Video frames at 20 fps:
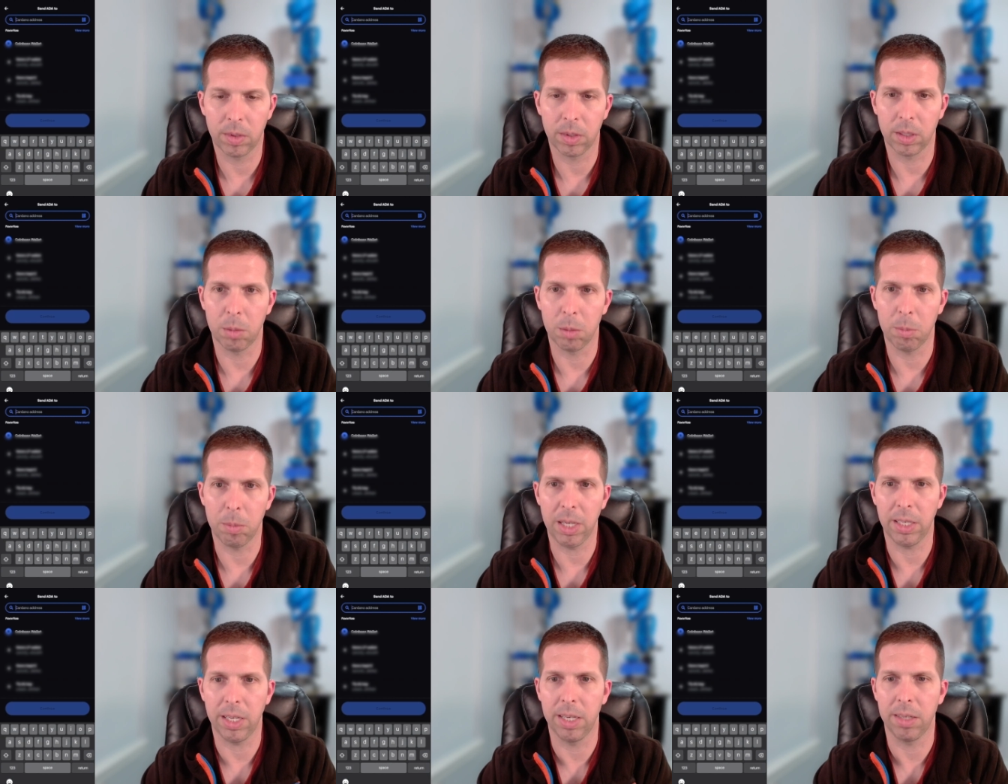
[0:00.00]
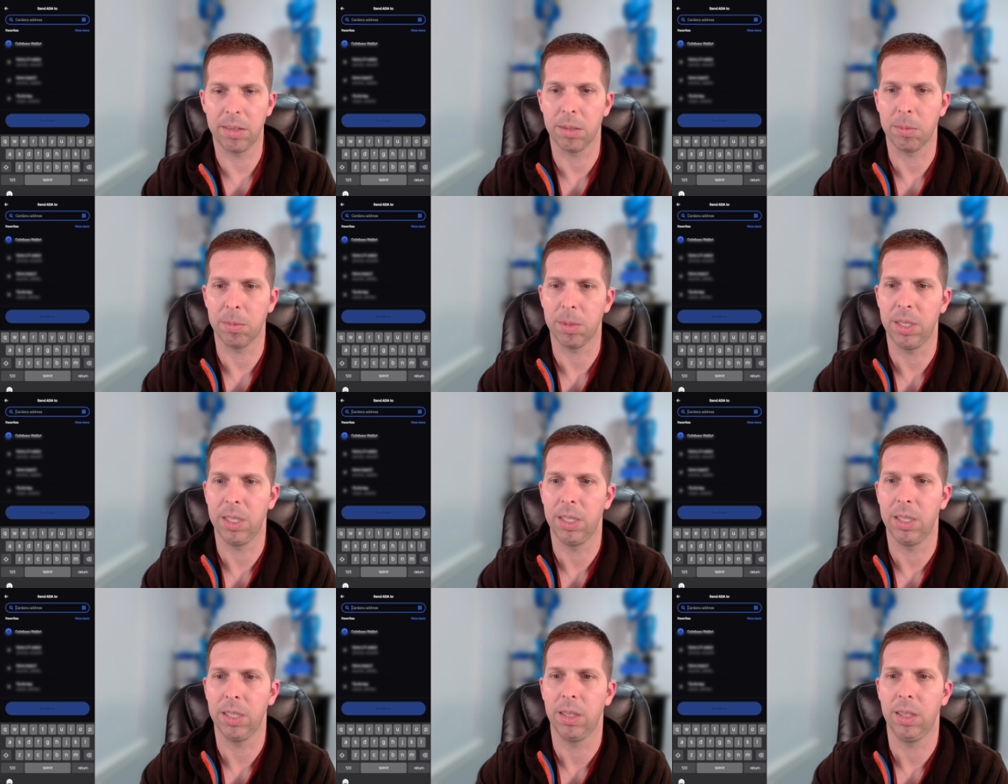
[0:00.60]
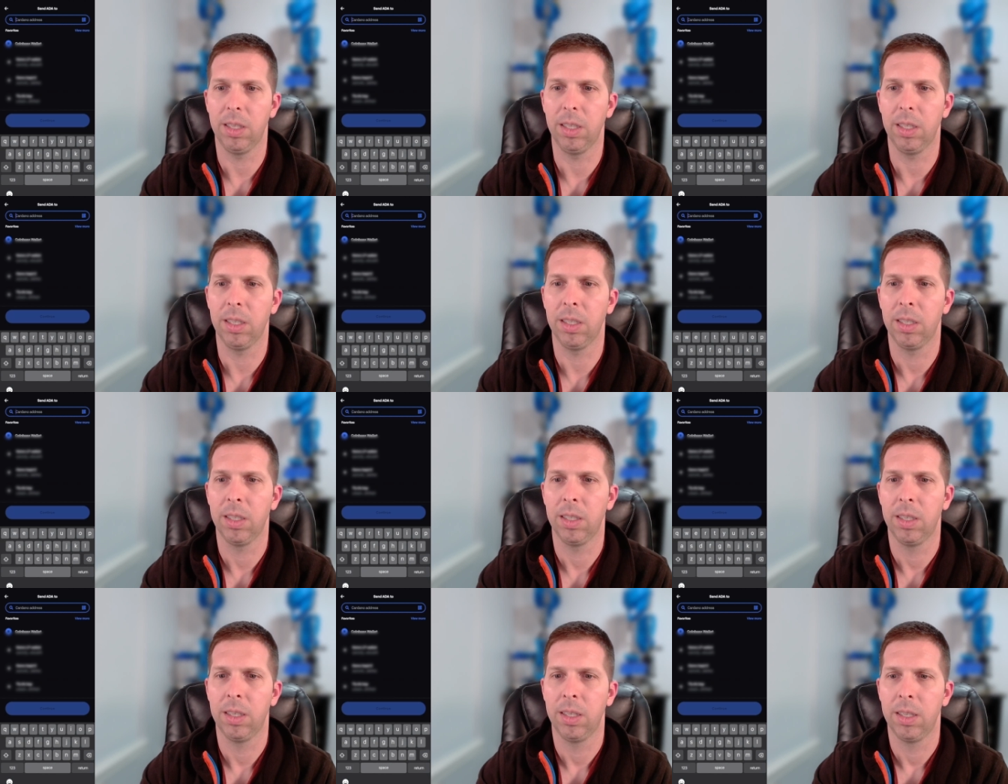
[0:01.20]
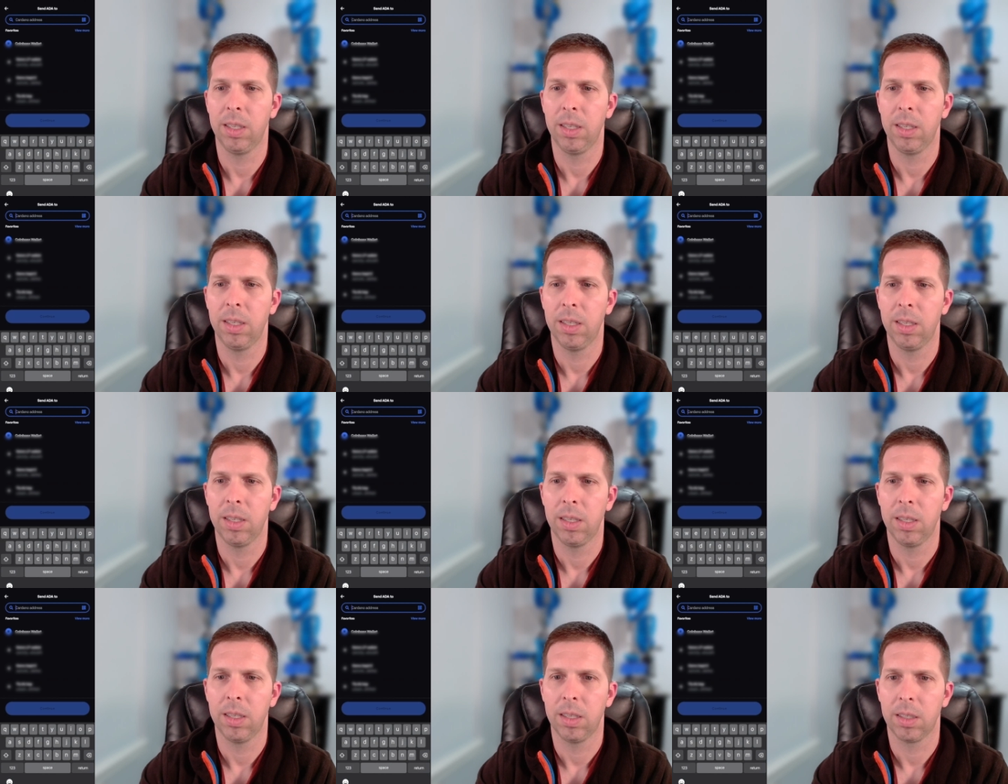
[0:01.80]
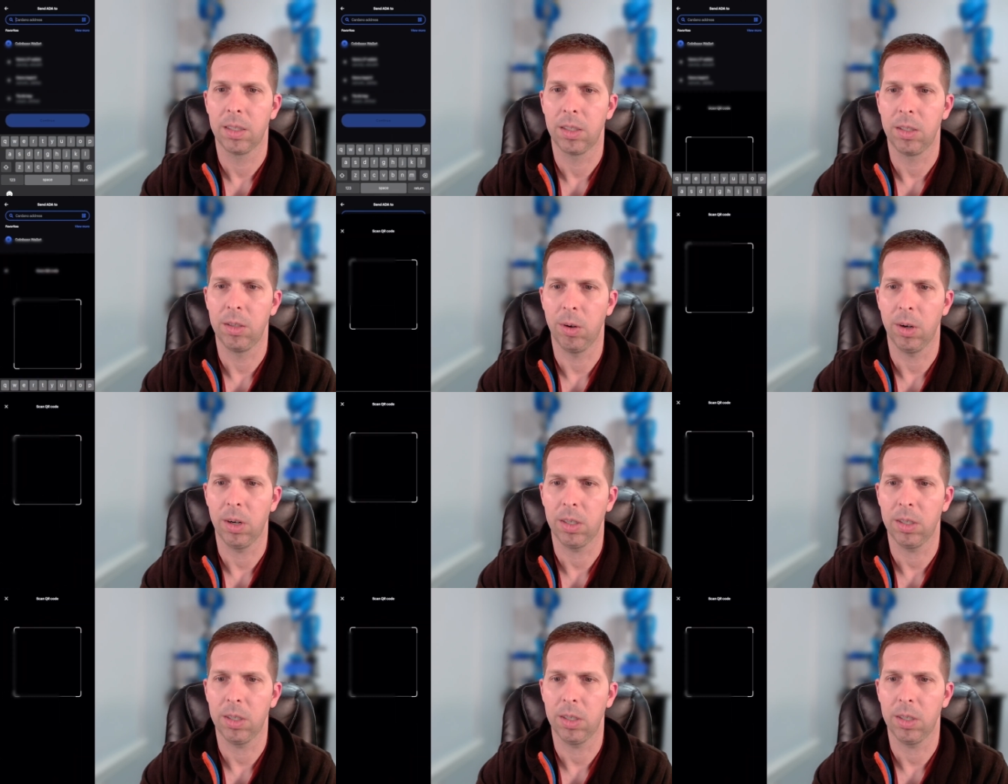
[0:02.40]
in my case, I'm going to hit the Q R